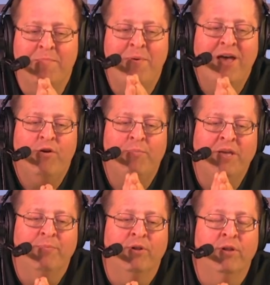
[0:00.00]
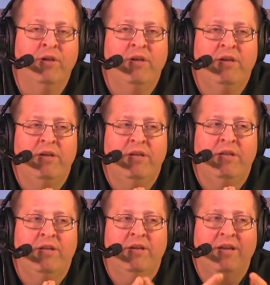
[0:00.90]
The better people
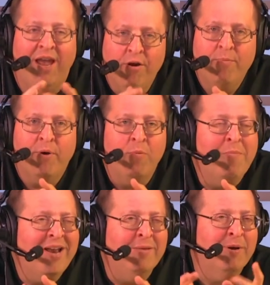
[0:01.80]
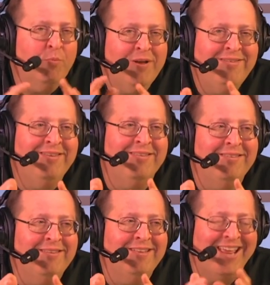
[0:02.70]
cared about money, but it wasn't,
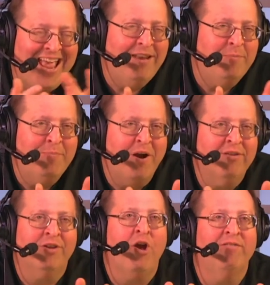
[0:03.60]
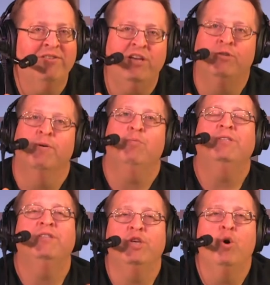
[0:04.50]
like, it had to be part of the conversation, but it
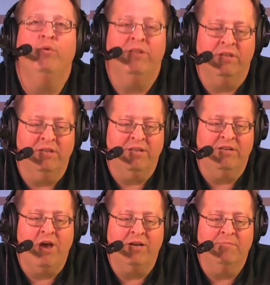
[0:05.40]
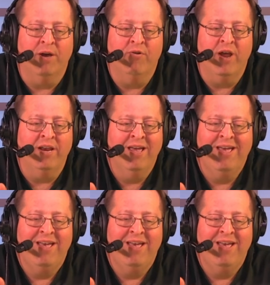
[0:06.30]
wasn't the only thing that they talked about, right?